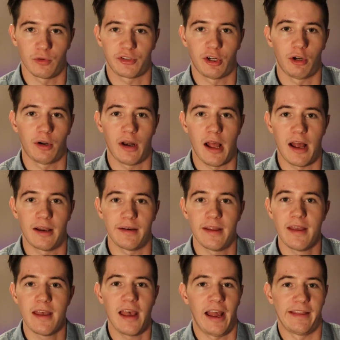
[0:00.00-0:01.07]
turn it on,
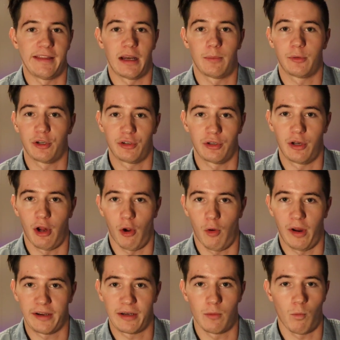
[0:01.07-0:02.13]
and then I'm good to go.
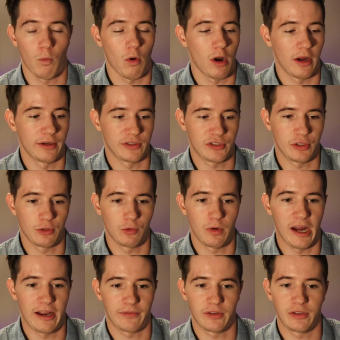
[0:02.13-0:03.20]
I didn't want to
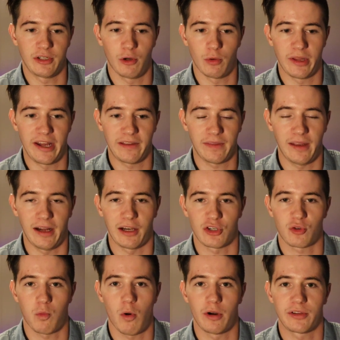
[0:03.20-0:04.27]
have to deal with anything. I
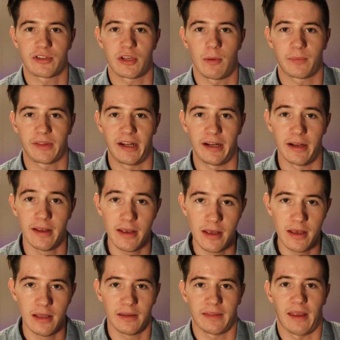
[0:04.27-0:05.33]
just wanted something
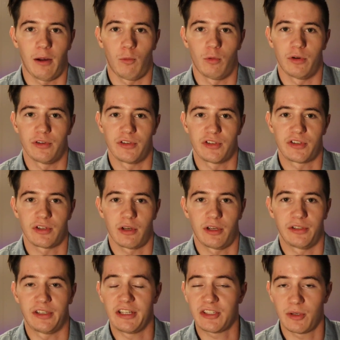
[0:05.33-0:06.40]
that was
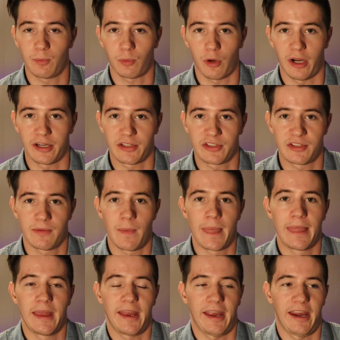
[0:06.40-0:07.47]
a decent price
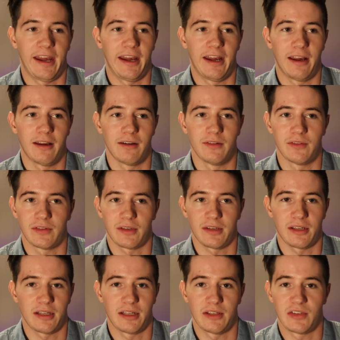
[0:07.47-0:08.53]
and
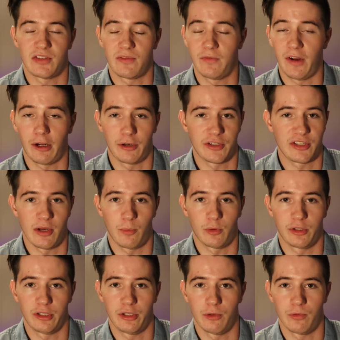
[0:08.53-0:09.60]
is very
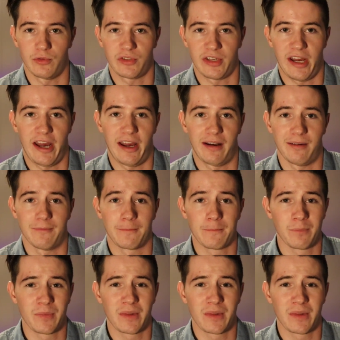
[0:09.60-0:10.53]
simple to use. And